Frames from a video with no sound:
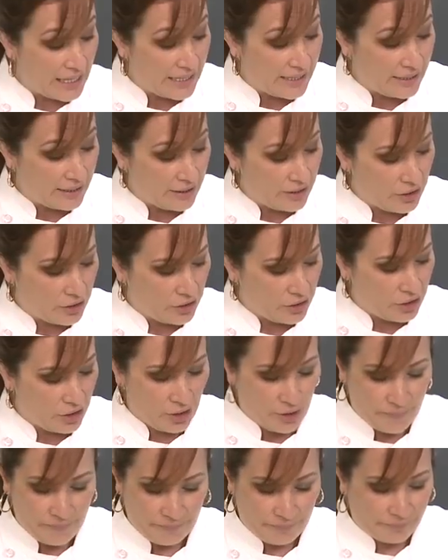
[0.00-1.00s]
easy to do too.
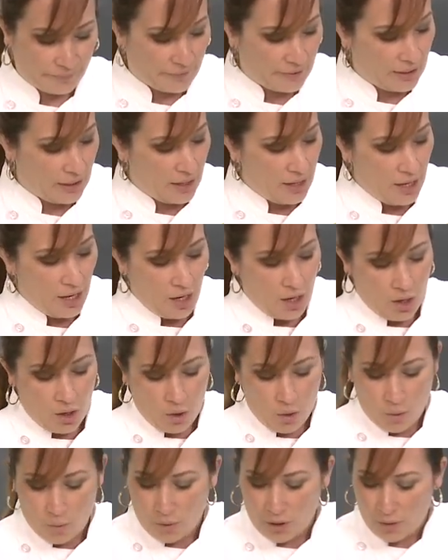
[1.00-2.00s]

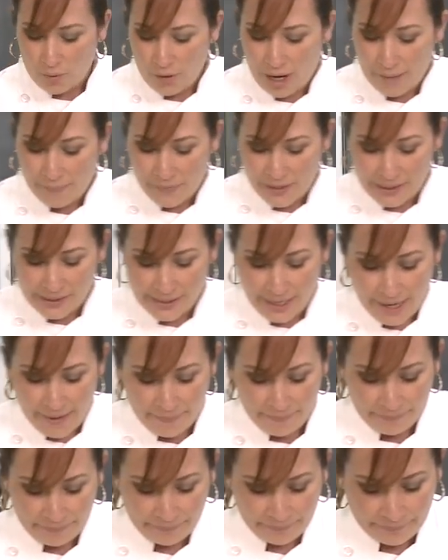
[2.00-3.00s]
We're going to wrap these
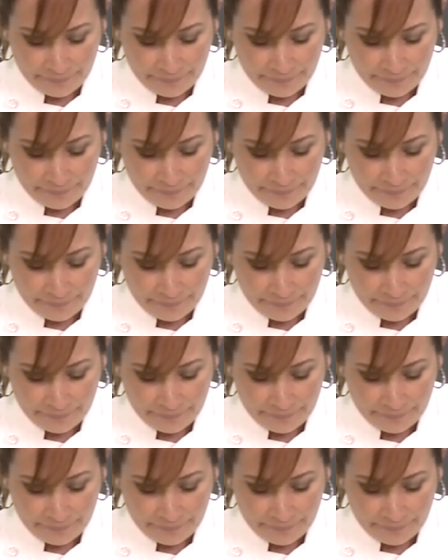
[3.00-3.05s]
up.